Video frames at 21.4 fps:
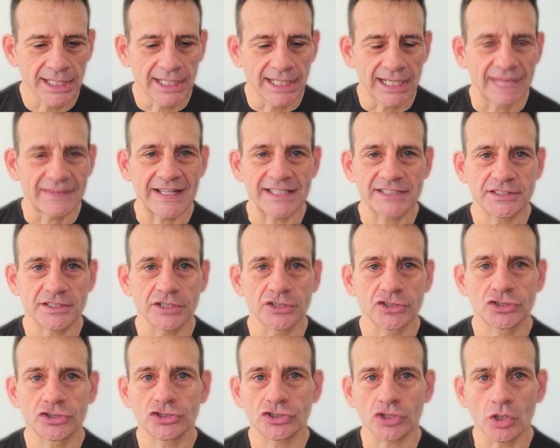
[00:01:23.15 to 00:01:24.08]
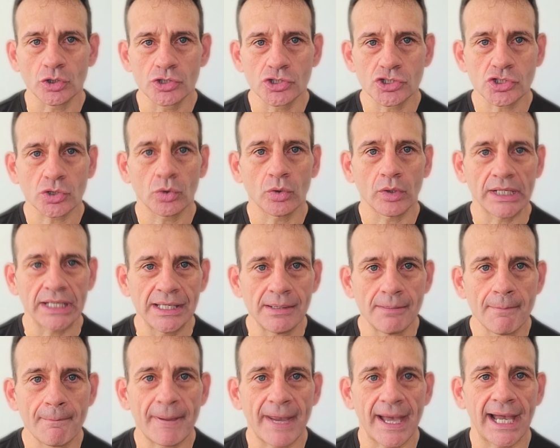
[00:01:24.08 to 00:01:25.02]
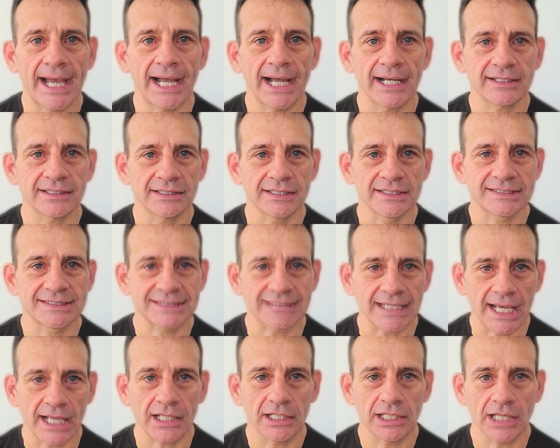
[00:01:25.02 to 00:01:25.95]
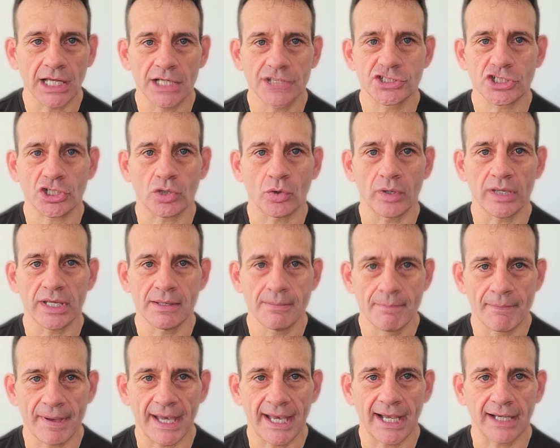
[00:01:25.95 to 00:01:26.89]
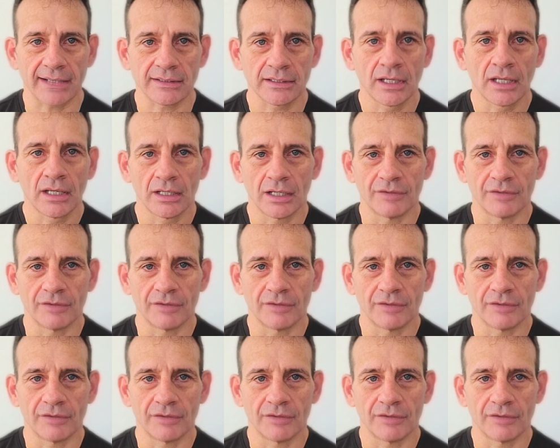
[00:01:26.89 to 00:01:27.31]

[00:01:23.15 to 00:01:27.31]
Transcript: And that's the social impact and the psychological impact